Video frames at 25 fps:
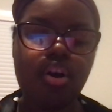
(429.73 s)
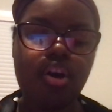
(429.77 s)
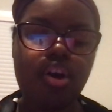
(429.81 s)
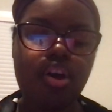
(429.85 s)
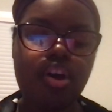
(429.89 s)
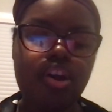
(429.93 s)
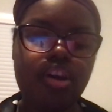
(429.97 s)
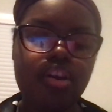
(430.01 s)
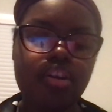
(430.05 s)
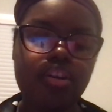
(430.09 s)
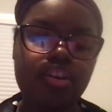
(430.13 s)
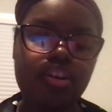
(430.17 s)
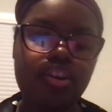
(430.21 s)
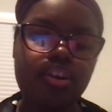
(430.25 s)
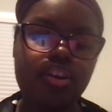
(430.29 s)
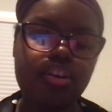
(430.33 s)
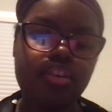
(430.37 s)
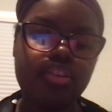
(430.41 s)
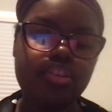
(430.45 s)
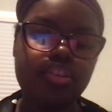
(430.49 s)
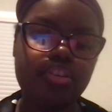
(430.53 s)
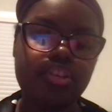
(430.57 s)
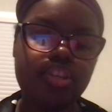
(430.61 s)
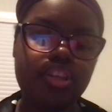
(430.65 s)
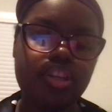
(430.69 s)
and
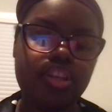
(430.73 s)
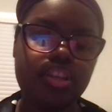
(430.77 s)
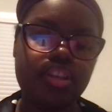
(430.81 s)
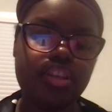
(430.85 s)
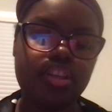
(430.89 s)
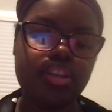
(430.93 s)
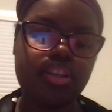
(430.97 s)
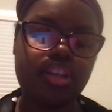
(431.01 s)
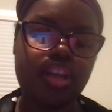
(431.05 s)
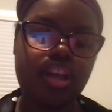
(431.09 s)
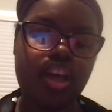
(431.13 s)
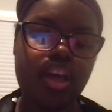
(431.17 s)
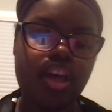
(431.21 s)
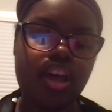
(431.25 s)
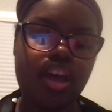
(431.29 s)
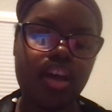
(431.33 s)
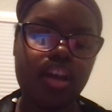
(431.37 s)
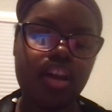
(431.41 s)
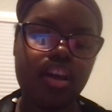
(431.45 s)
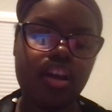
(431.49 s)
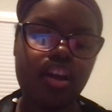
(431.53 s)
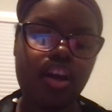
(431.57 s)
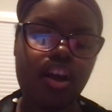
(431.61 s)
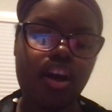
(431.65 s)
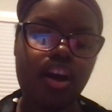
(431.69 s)
cursing at
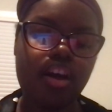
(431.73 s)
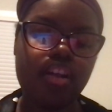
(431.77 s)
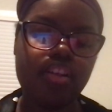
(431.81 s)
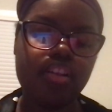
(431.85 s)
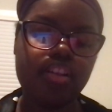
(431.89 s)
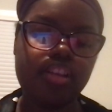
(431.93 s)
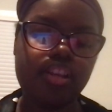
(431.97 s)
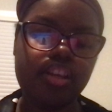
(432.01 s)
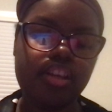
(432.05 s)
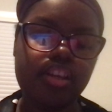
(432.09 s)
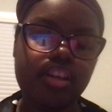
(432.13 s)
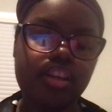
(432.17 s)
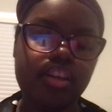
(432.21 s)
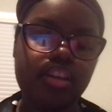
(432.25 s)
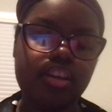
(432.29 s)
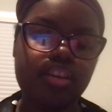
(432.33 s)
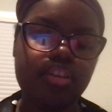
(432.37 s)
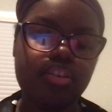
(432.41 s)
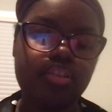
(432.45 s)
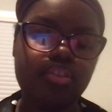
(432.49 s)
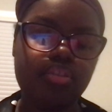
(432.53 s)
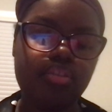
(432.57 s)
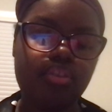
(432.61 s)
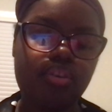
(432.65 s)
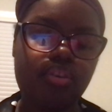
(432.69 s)
a colleague
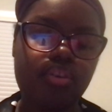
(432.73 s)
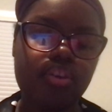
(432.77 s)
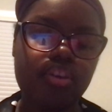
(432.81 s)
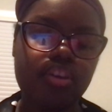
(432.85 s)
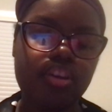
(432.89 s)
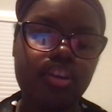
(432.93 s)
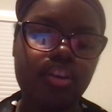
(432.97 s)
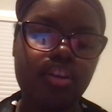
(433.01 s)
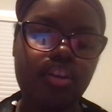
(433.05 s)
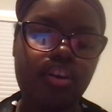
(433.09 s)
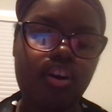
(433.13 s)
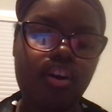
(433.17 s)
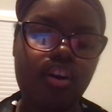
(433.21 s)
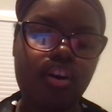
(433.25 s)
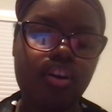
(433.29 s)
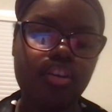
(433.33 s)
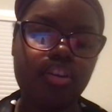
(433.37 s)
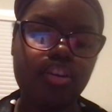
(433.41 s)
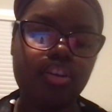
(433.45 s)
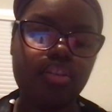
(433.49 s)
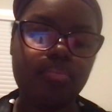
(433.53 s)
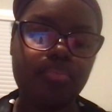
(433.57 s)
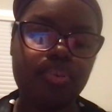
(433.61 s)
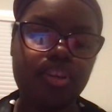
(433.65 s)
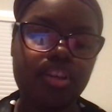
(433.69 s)
during an
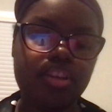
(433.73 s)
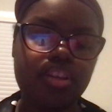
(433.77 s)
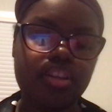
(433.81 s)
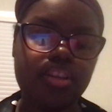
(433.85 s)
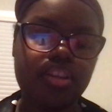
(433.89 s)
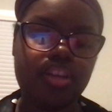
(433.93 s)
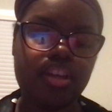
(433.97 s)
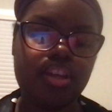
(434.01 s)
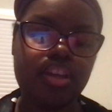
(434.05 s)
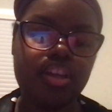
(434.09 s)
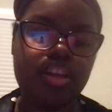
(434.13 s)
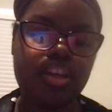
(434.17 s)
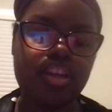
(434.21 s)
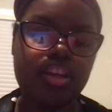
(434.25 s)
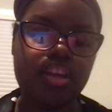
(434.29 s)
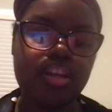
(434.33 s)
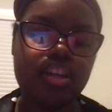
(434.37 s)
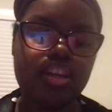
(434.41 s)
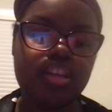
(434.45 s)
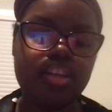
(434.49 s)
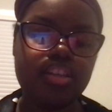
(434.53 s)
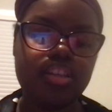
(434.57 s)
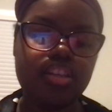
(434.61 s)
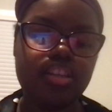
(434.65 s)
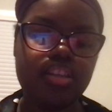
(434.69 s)
argument
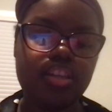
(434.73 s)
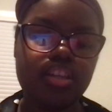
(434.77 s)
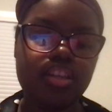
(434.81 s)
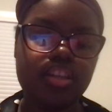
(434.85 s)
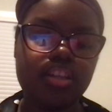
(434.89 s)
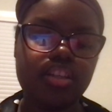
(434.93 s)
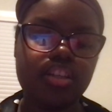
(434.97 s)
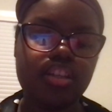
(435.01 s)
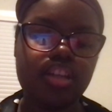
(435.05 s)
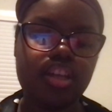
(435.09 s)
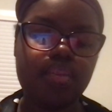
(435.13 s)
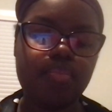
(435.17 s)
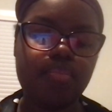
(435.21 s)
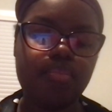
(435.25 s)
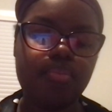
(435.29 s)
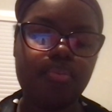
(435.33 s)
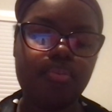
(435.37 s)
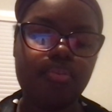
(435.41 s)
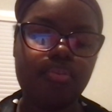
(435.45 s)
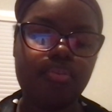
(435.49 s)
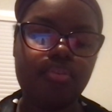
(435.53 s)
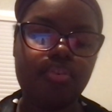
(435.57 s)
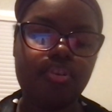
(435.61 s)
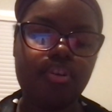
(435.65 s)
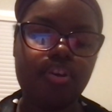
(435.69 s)
is an
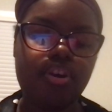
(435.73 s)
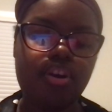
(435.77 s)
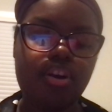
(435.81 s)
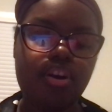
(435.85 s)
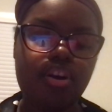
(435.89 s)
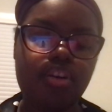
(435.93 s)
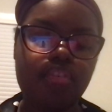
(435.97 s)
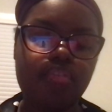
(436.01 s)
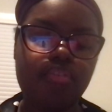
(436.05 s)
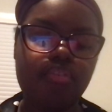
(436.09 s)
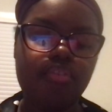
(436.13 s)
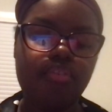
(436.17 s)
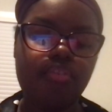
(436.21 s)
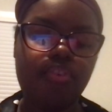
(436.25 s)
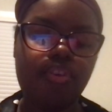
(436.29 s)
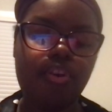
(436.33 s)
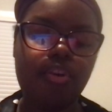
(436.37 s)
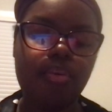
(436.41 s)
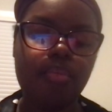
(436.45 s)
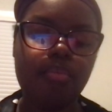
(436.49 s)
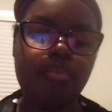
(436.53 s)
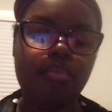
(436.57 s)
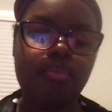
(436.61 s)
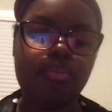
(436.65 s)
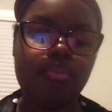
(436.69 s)
example of a
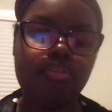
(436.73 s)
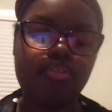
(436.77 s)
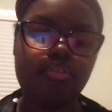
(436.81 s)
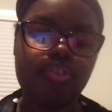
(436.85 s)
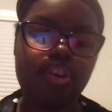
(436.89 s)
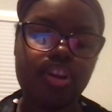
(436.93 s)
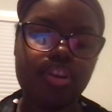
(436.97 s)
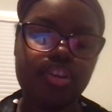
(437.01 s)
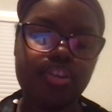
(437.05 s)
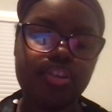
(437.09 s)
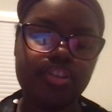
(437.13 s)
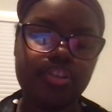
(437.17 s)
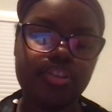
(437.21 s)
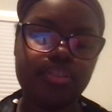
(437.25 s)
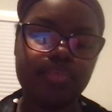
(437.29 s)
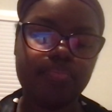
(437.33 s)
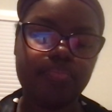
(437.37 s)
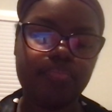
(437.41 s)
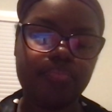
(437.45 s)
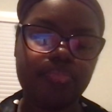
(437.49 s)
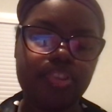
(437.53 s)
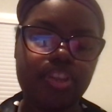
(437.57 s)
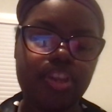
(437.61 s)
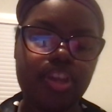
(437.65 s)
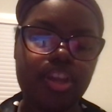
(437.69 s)
verbal aggression.
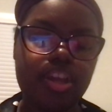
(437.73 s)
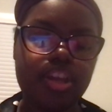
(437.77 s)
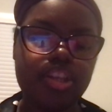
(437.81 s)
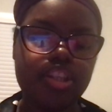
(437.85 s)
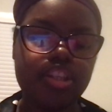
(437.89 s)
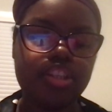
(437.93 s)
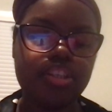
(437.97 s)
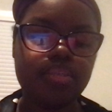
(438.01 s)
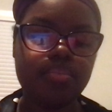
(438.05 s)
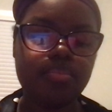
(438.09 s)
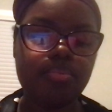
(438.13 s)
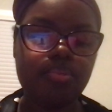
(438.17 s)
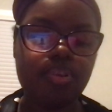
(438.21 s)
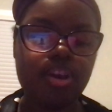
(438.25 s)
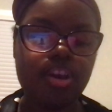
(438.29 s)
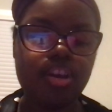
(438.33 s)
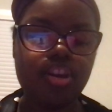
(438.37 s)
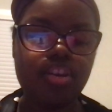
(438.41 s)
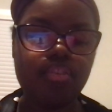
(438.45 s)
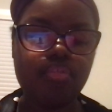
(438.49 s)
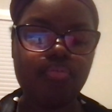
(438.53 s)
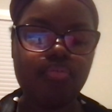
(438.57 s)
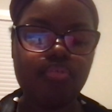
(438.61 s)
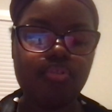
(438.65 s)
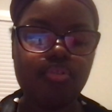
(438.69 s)

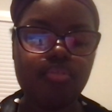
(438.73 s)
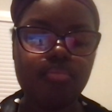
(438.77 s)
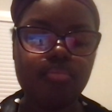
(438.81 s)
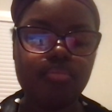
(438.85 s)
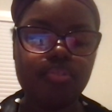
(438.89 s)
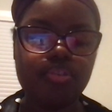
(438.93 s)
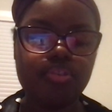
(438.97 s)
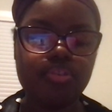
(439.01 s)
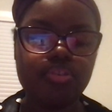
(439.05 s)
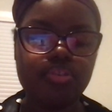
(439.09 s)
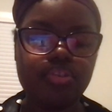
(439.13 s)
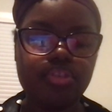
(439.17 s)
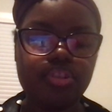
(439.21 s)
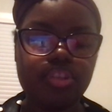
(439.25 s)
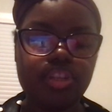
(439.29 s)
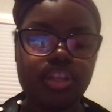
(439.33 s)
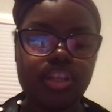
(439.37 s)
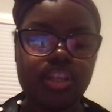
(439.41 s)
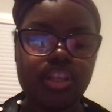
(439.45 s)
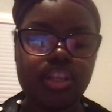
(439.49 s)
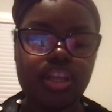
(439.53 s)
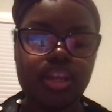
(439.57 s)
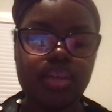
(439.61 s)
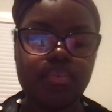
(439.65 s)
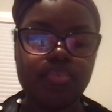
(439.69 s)
Spreading rumors to
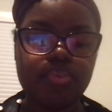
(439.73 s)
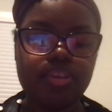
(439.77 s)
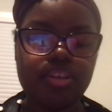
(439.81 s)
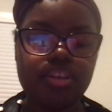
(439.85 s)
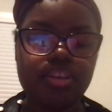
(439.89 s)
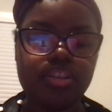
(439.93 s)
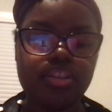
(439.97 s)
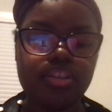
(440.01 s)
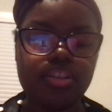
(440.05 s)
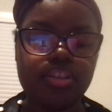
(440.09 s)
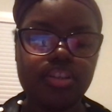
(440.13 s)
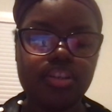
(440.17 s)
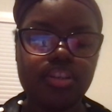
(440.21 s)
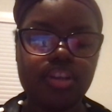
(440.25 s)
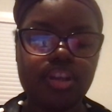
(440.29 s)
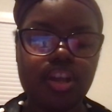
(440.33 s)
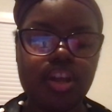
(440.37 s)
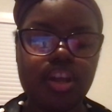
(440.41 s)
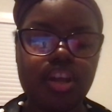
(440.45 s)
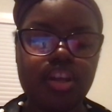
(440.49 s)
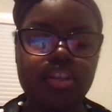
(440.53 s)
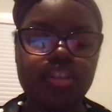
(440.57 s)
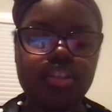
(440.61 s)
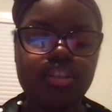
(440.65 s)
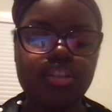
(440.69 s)
damage
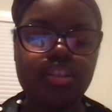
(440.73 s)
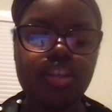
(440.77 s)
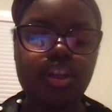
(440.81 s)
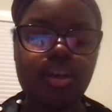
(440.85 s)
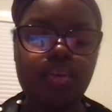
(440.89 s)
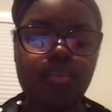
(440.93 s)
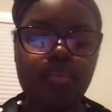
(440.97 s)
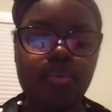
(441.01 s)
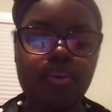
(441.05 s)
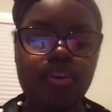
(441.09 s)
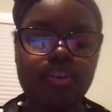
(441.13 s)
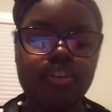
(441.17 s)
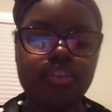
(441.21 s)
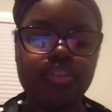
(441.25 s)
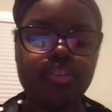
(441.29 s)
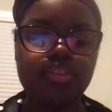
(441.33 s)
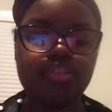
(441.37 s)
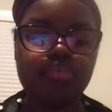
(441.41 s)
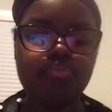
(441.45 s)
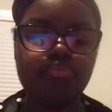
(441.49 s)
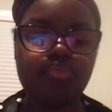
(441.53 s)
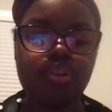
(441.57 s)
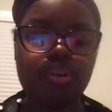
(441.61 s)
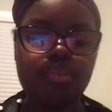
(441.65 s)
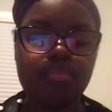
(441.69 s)
someone's
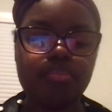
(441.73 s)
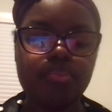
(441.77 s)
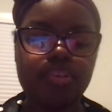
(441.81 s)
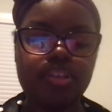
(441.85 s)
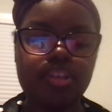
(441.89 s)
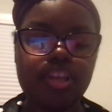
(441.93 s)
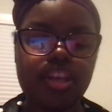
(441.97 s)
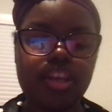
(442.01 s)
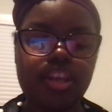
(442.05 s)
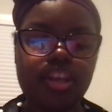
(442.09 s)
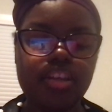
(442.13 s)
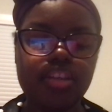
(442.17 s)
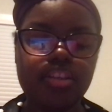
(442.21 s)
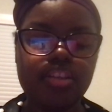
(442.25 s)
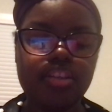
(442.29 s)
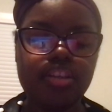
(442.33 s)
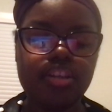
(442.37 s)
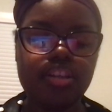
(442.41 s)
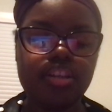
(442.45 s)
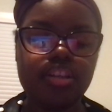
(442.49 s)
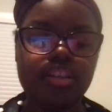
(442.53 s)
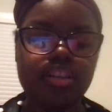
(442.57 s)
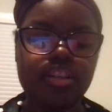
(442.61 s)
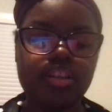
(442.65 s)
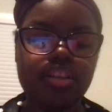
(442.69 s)

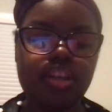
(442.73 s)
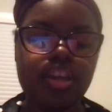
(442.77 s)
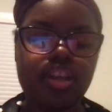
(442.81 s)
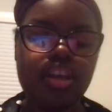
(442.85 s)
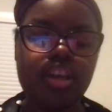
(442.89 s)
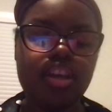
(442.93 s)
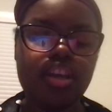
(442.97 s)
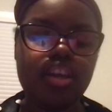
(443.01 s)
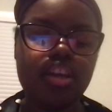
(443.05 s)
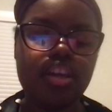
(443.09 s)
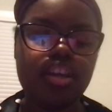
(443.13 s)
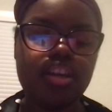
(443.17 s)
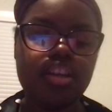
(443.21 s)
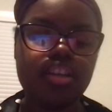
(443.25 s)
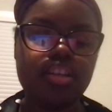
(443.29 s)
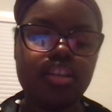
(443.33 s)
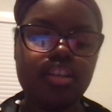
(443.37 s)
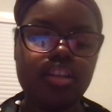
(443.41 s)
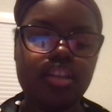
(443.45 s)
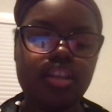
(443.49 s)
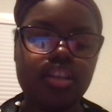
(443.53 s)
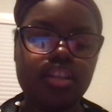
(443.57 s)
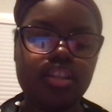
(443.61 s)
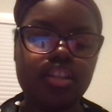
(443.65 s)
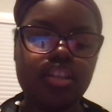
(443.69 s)
reputation is an
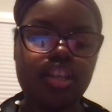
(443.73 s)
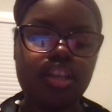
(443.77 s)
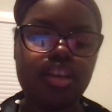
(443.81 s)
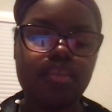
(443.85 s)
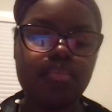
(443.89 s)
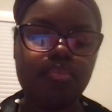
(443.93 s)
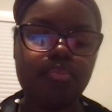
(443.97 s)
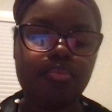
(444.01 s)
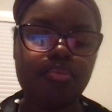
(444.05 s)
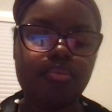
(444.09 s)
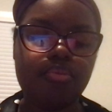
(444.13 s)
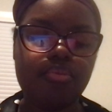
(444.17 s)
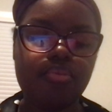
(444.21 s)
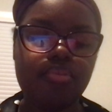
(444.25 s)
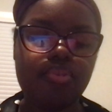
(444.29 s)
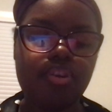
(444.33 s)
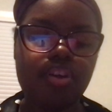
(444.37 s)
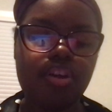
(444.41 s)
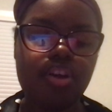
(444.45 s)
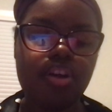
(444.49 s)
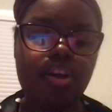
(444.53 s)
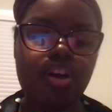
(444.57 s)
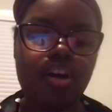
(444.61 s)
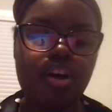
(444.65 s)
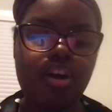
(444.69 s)
example
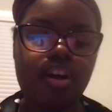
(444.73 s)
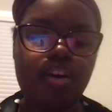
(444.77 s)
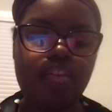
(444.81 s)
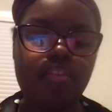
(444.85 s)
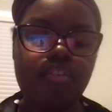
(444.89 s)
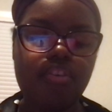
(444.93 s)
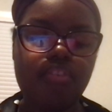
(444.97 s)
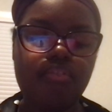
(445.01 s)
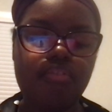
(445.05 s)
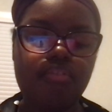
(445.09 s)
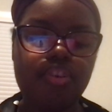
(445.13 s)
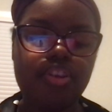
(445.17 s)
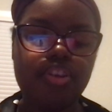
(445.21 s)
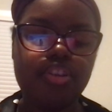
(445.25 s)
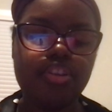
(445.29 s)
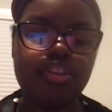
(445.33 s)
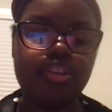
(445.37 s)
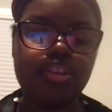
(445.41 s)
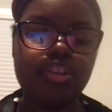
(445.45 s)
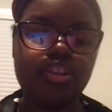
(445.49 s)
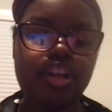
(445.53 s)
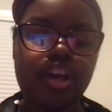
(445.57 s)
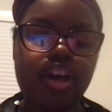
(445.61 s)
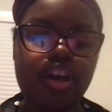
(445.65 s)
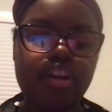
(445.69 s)
of a
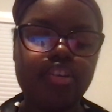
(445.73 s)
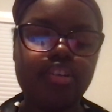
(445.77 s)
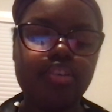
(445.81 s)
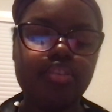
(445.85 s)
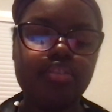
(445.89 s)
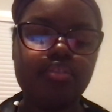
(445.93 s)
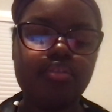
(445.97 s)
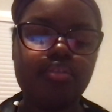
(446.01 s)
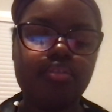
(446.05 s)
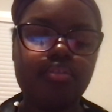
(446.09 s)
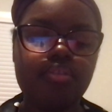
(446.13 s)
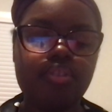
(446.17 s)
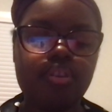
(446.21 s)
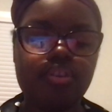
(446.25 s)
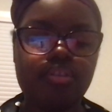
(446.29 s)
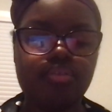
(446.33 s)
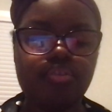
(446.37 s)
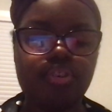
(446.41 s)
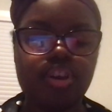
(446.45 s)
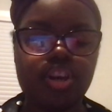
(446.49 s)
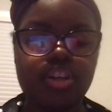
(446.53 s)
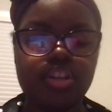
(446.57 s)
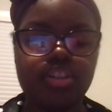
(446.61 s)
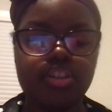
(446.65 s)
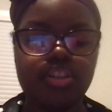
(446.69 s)
physiological
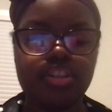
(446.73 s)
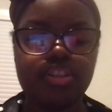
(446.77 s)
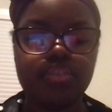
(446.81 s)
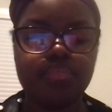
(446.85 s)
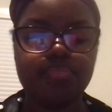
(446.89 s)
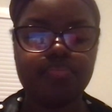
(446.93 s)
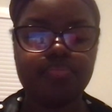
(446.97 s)
aggression.